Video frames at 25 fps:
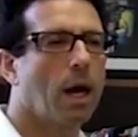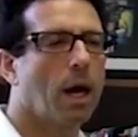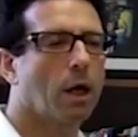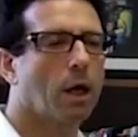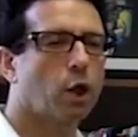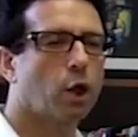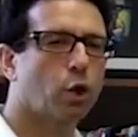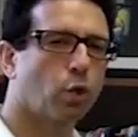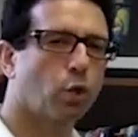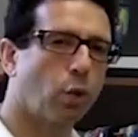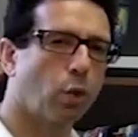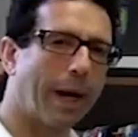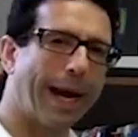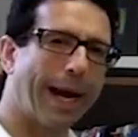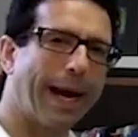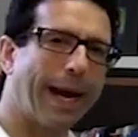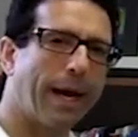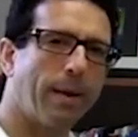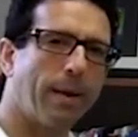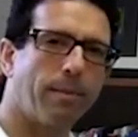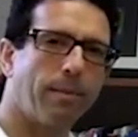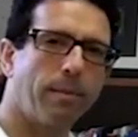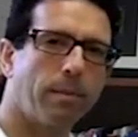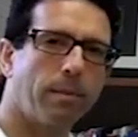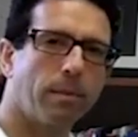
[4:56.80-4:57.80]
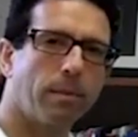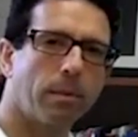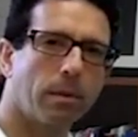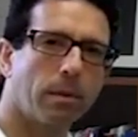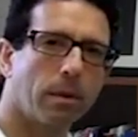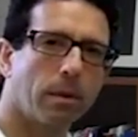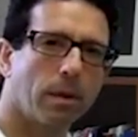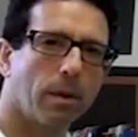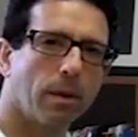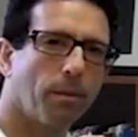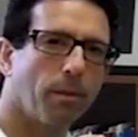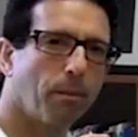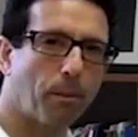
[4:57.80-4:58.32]
gram
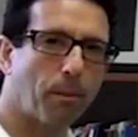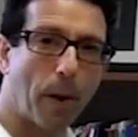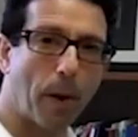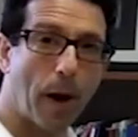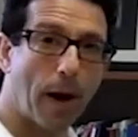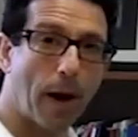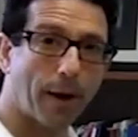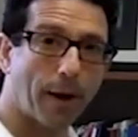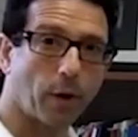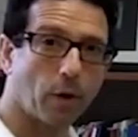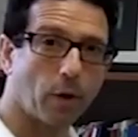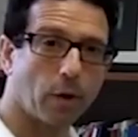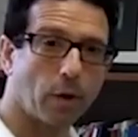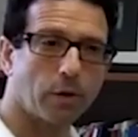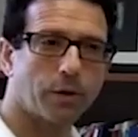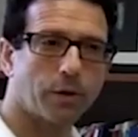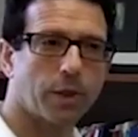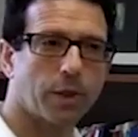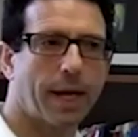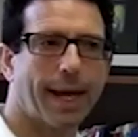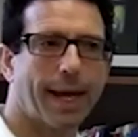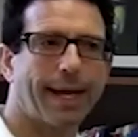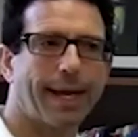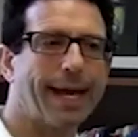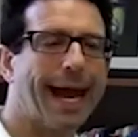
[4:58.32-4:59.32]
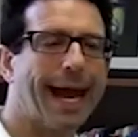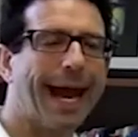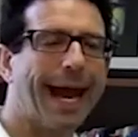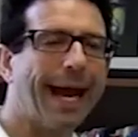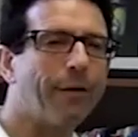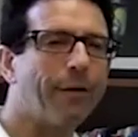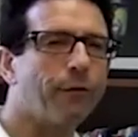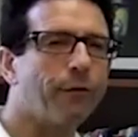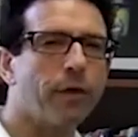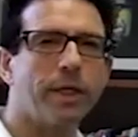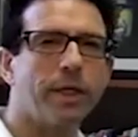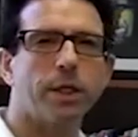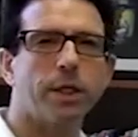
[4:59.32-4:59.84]
bottles and
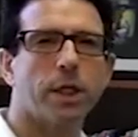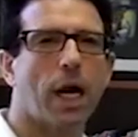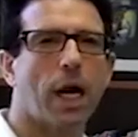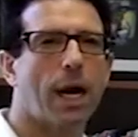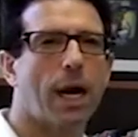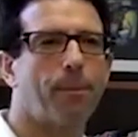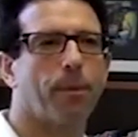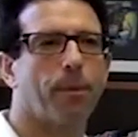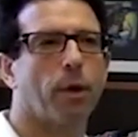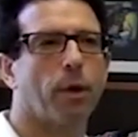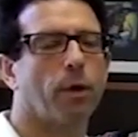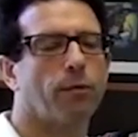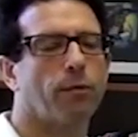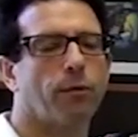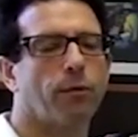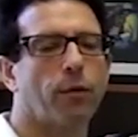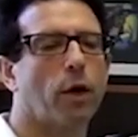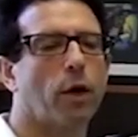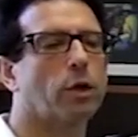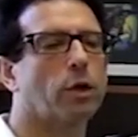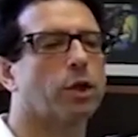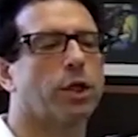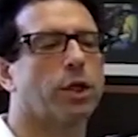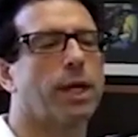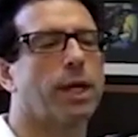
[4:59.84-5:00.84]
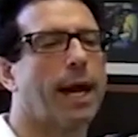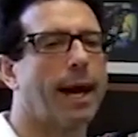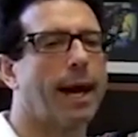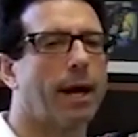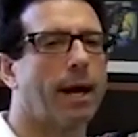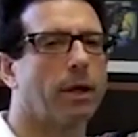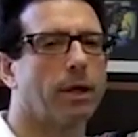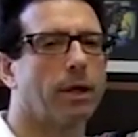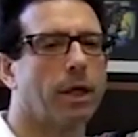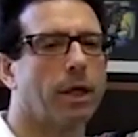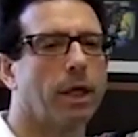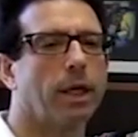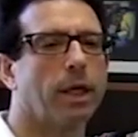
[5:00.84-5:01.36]
every type of
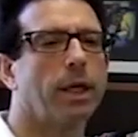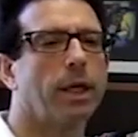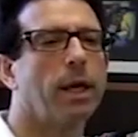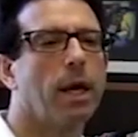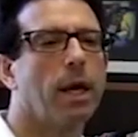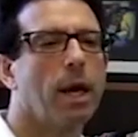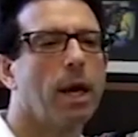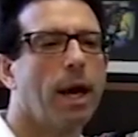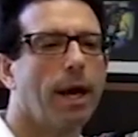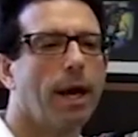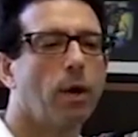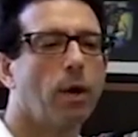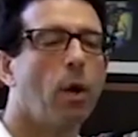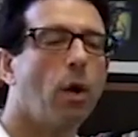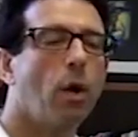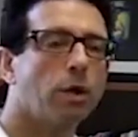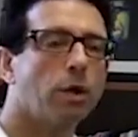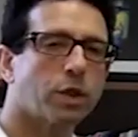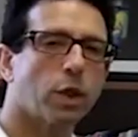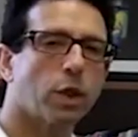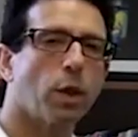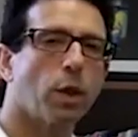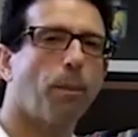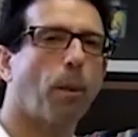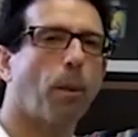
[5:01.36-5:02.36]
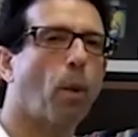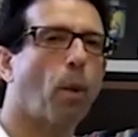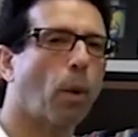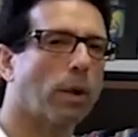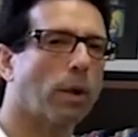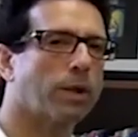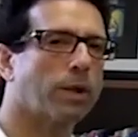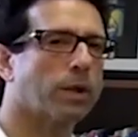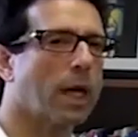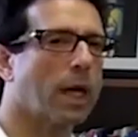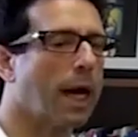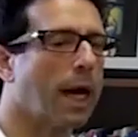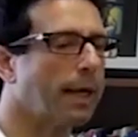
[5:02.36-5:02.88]
functionality and also pore
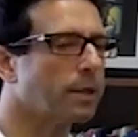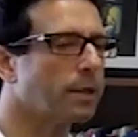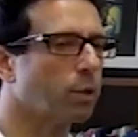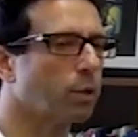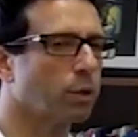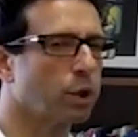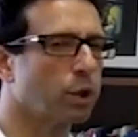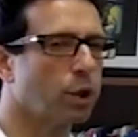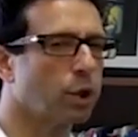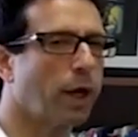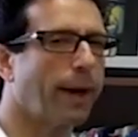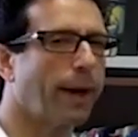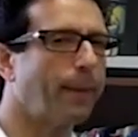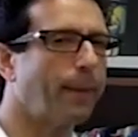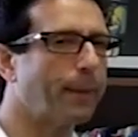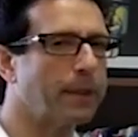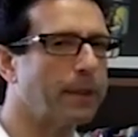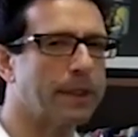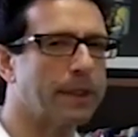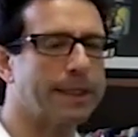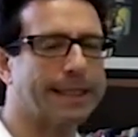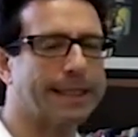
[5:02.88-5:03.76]
size. And we're trying to put this